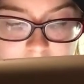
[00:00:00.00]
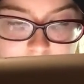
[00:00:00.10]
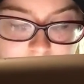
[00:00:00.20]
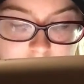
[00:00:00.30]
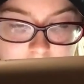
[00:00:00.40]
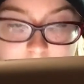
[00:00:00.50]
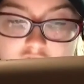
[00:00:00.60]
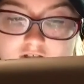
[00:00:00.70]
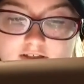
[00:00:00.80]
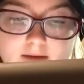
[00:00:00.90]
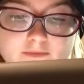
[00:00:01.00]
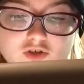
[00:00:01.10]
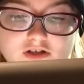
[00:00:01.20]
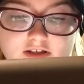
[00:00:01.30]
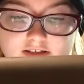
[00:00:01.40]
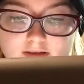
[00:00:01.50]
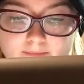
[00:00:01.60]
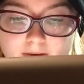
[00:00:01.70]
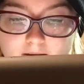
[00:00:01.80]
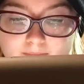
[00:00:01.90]
It's from Simon G. Simon G, this is a
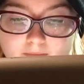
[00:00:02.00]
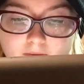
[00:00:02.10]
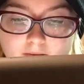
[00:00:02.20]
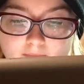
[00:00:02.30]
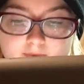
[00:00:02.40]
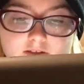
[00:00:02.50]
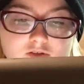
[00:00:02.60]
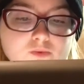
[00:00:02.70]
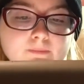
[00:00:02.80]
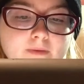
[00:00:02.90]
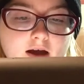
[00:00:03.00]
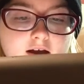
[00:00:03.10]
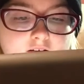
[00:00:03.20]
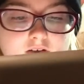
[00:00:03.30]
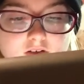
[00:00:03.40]
bot, bot, bot, bot, stupid bot.